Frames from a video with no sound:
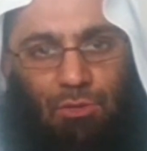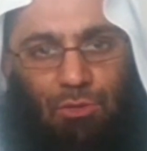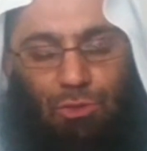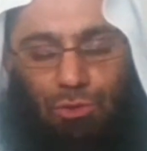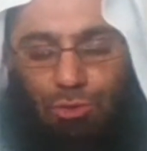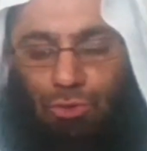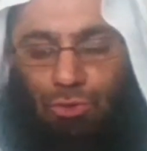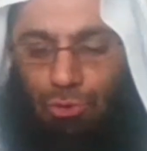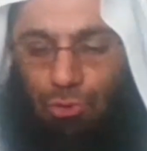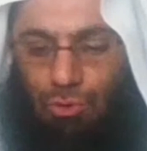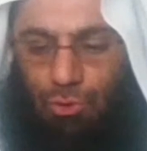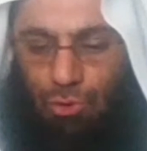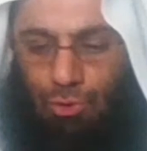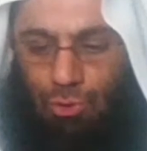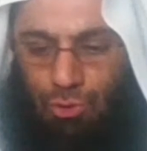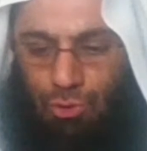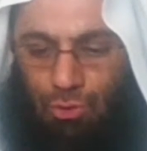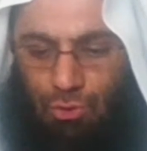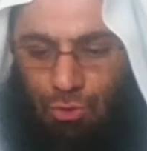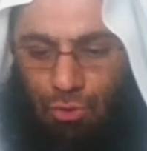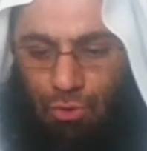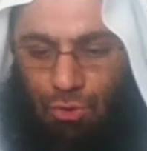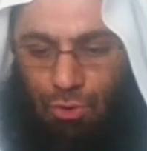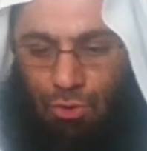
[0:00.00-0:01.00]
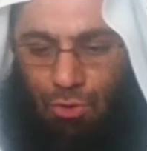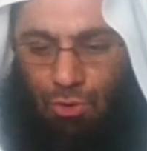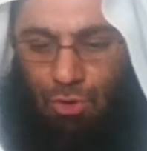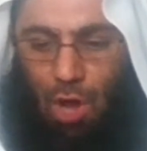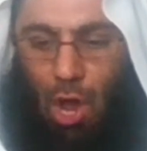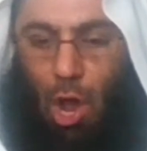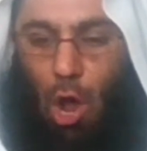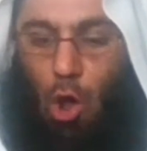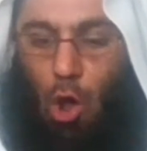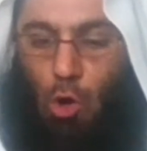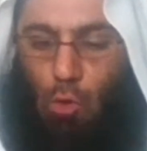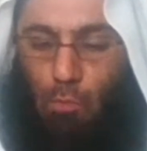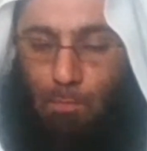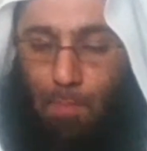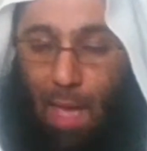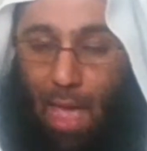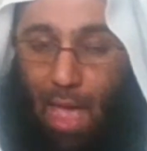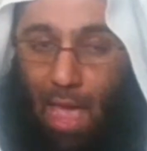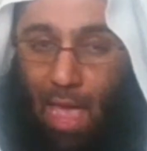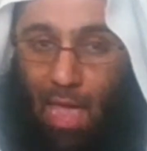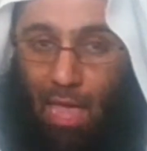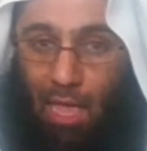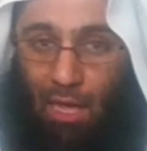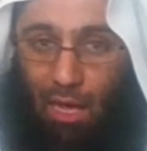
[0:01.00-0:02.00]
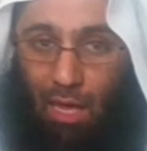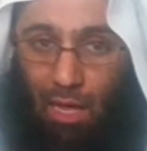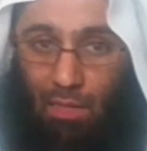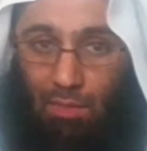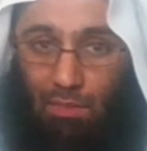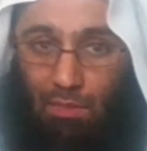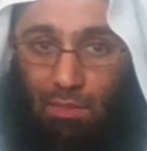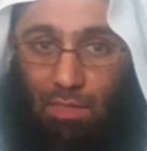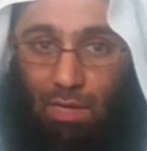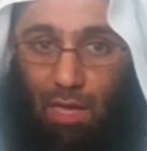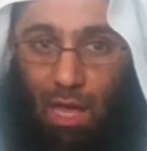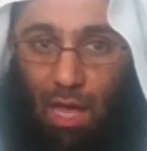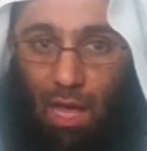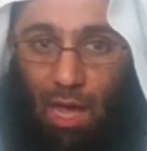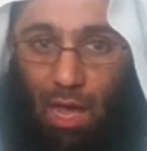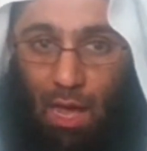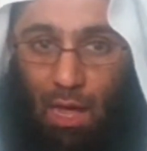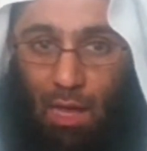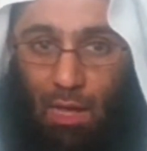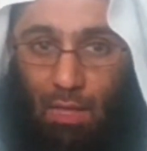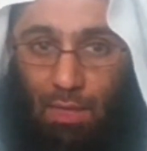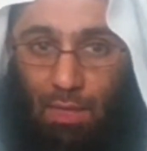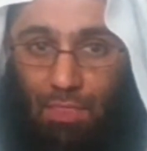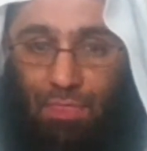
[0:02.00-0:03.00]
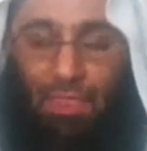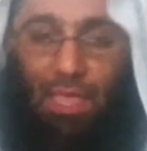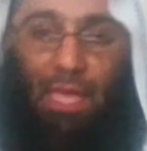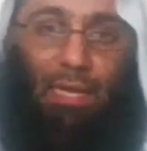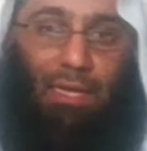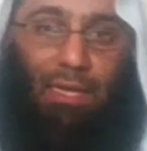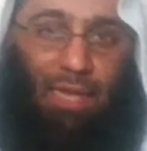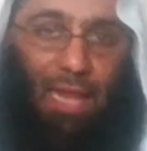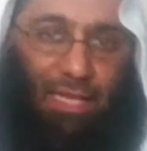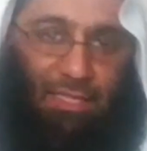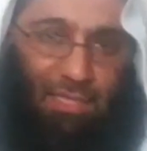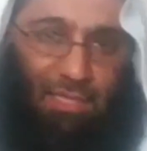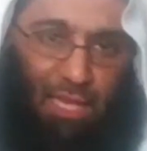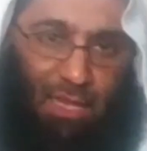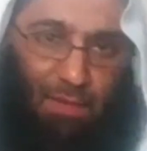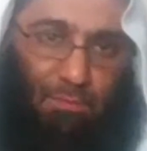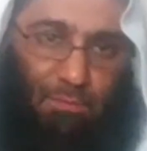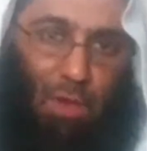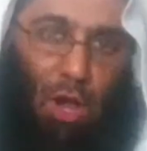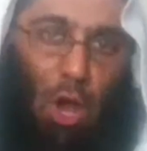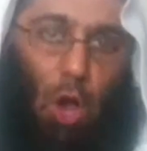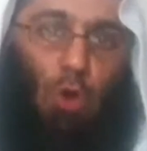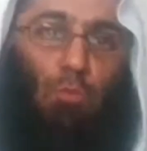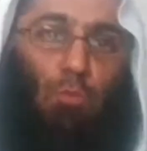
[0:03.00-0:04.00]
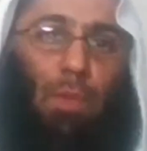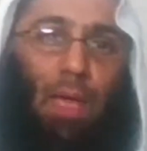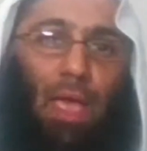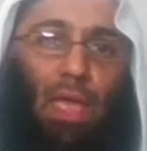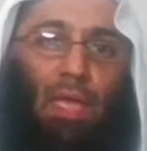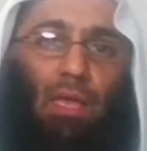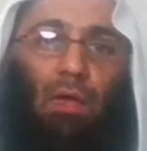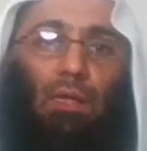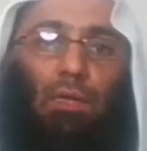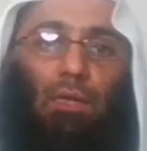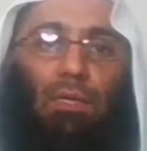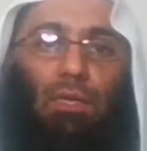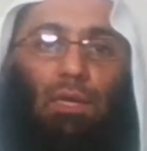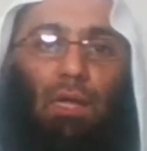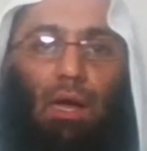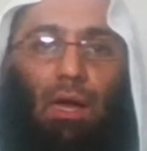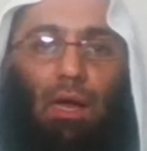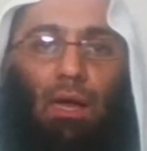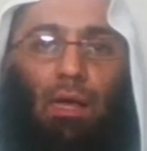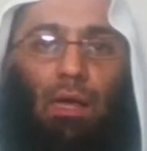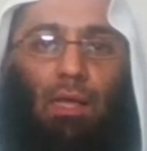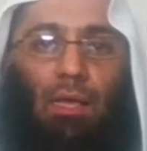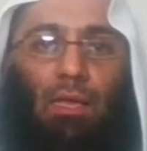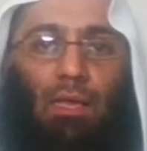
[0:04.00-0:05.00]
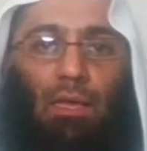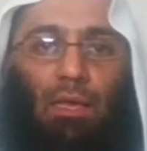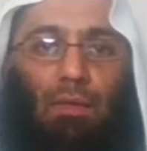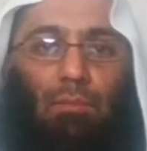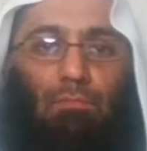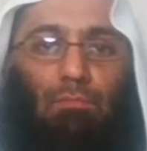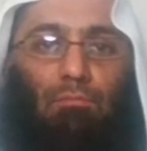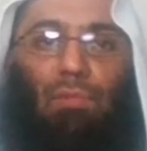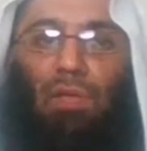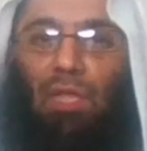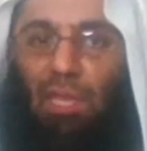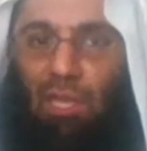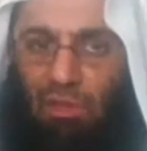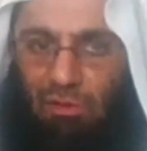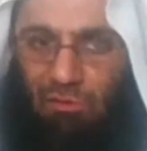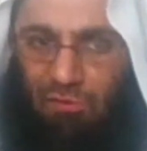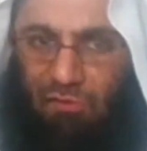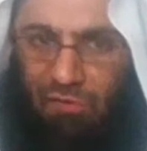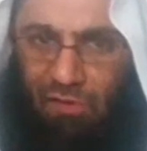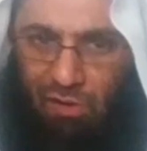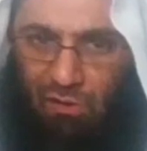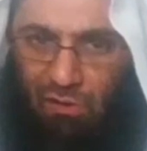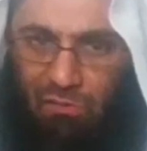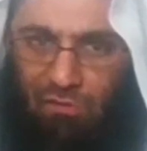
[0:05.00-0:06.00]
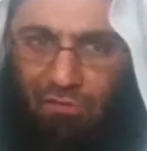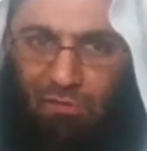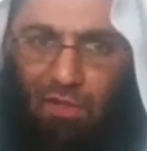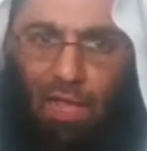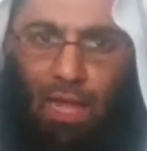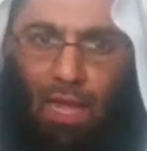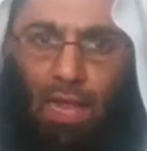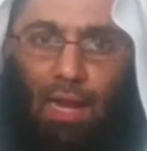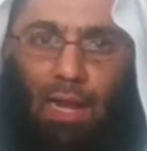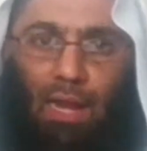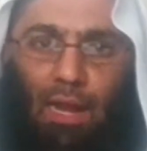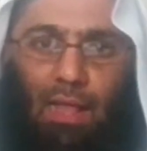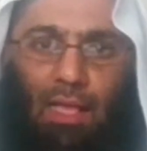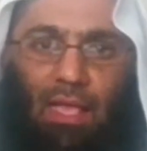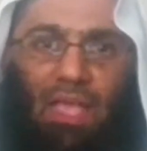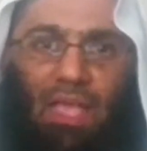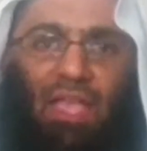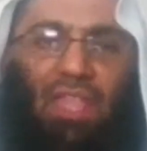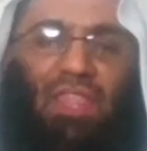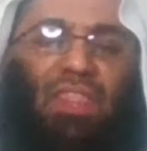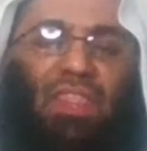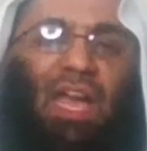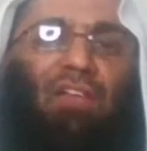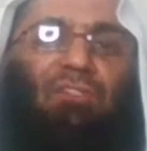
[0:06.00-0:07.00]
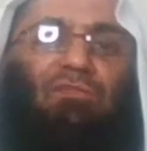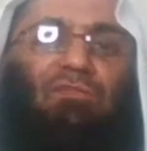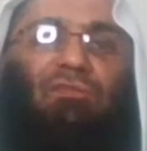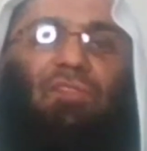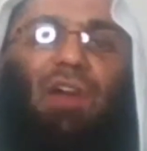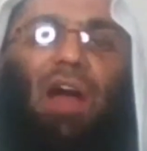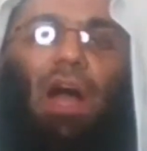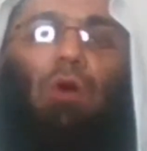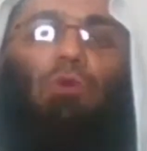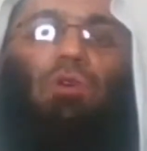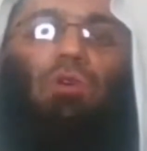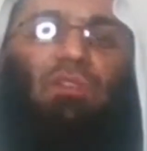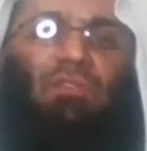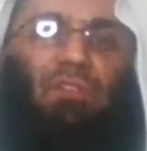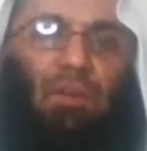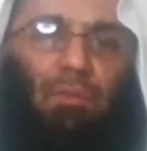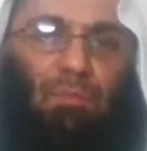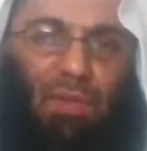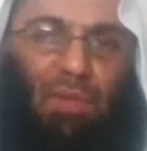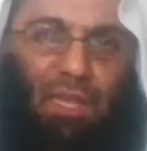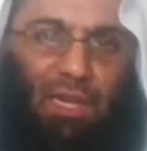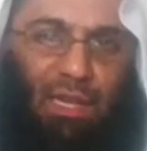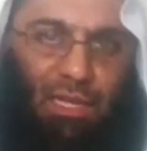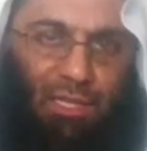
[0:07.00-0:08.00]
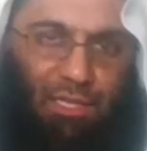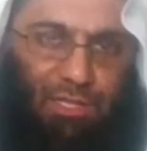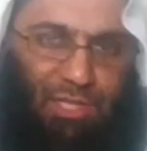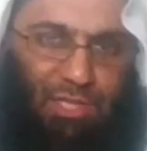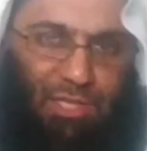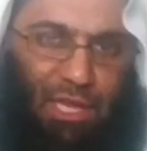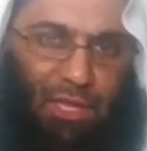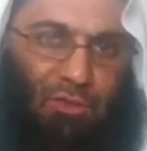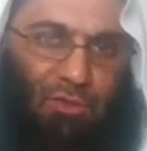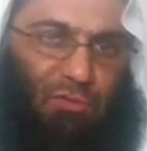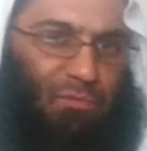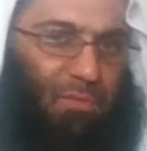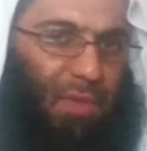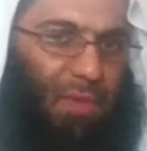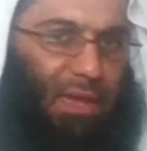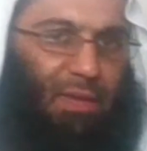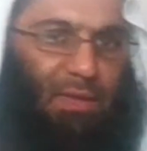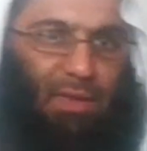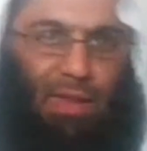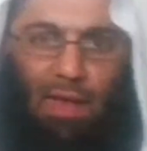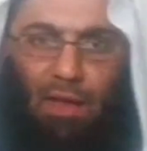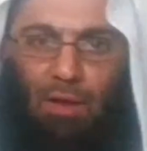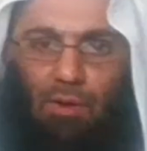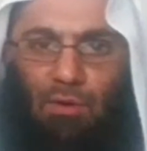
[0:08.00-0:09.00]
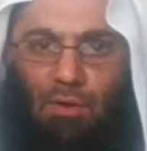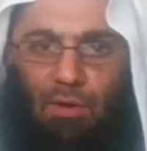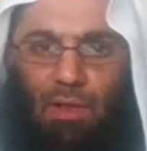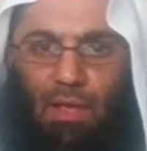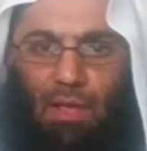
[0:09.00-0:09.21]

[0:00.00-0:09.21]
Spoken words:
to obey Allah, then let him obey Allah. Meaning fulfill that vow of obedience that you've made now.